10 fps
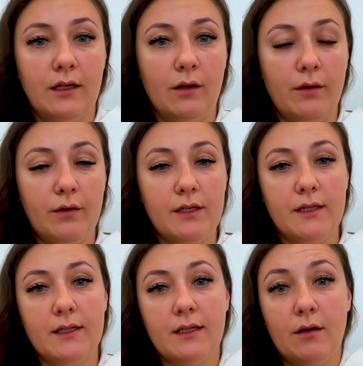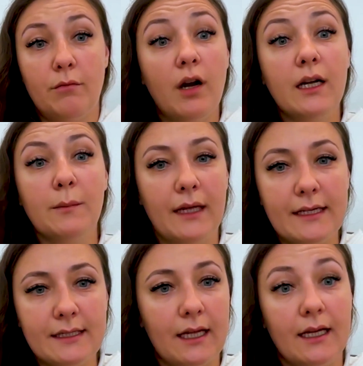there is a
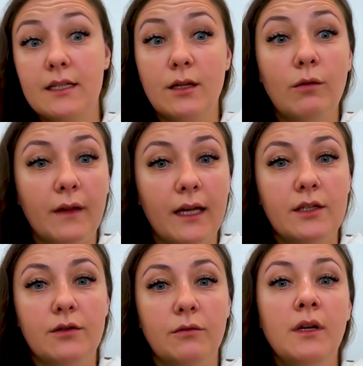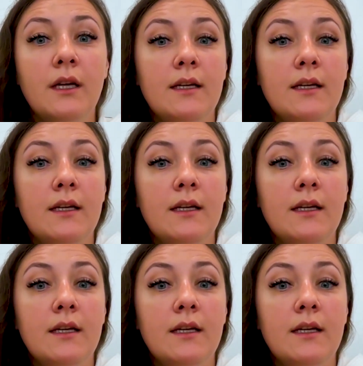marketplace like in Snowflake to